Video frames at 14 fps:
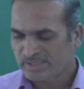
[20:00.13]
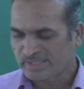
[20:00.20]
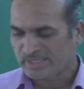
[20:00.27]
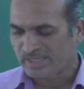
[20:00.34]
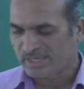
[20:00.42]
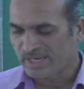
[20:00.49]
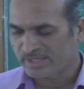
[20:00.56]

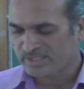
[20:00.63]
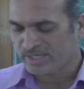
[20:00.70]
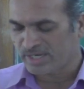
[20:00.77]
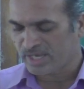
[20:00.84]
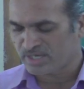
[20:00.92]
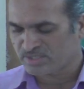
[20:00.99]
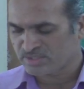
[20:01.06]

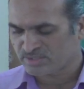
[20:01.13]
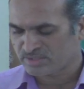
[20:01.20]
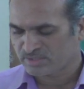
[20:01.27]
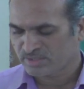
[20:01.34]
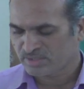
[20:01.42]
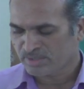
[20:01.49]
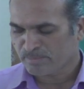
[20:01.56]

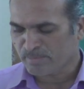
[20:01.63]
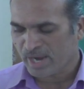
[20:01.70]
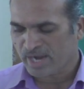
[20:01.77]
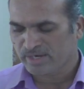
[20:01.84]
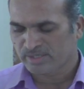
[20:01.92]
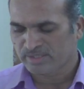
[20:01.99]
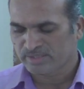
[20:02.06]
relentless
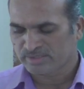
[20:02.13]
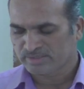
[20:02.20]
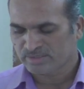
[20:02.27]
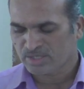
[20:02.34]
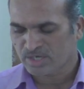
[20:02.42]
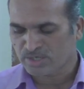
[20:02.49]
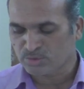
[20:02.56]
manner,
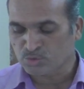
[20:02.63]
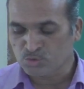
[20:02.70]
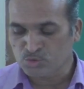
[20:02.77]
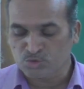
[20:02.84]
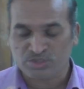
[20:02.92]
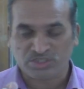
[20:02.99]
new